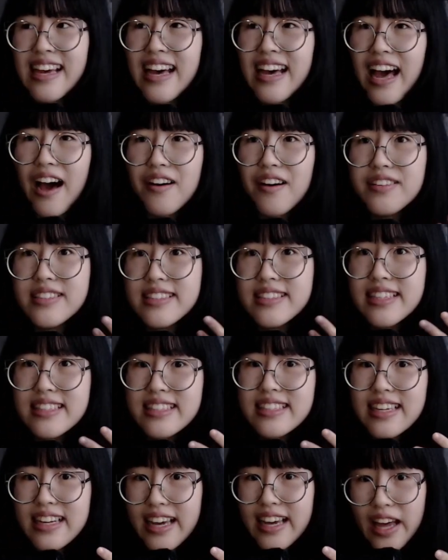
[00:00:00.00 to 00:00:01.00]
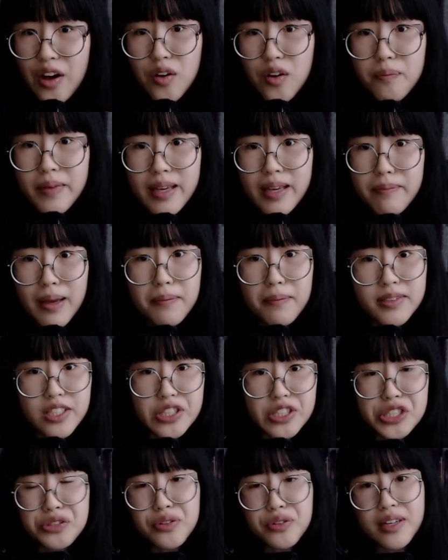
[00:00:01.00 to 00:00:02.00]
How is this gonna help me be able to
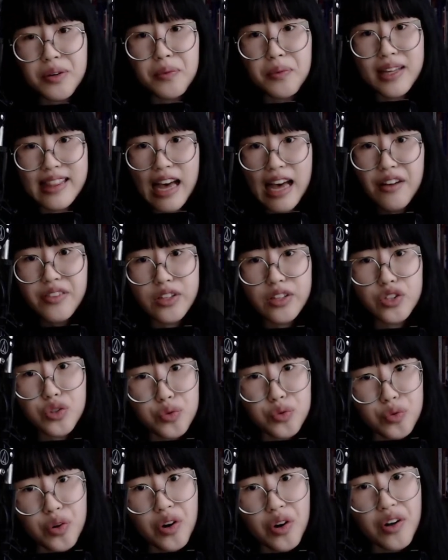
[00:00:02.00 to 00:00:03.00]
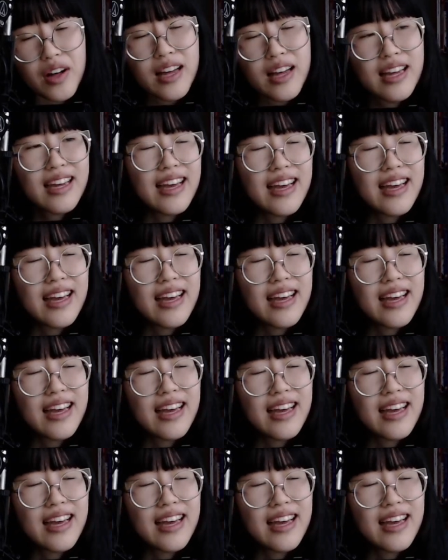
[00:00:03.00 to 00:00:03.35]
do it without the tool?